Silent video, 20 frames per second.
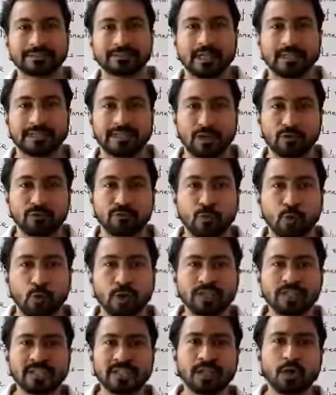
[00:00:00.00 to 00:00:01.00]
Now,
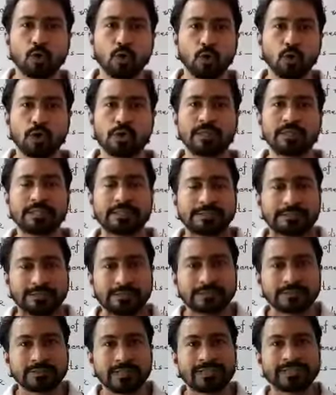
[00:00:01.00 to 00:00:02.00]
focusing on
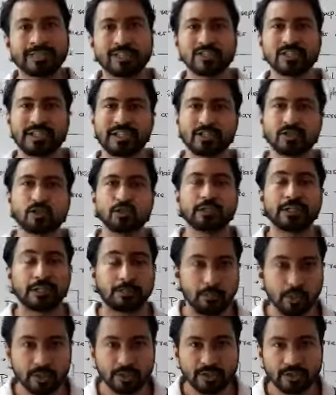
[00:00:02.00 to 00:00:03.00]
the sexual
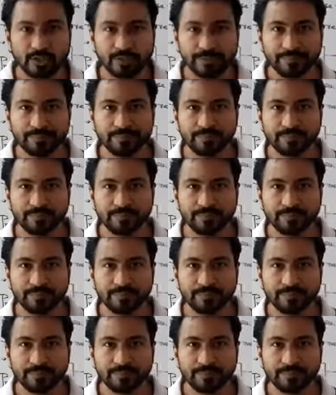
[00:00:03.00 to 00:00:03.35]
reproduction,